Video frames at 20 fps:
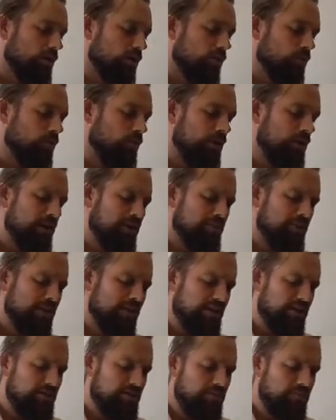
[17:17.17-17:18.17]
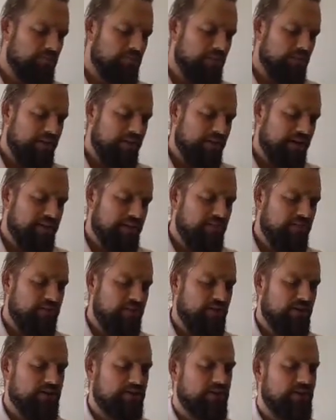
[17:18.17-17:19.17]
What I mean by that in the
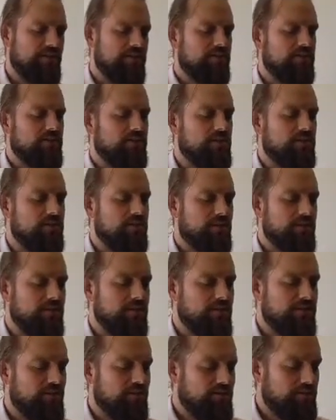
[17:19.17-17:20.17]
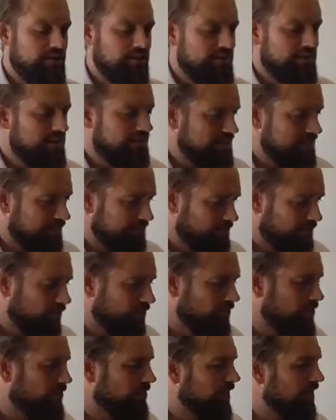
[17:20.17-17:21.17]
first instance is that risk is an
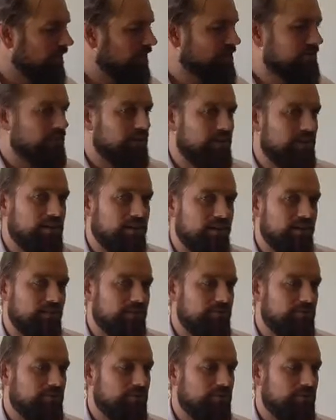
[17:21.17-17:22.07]
important part of learning.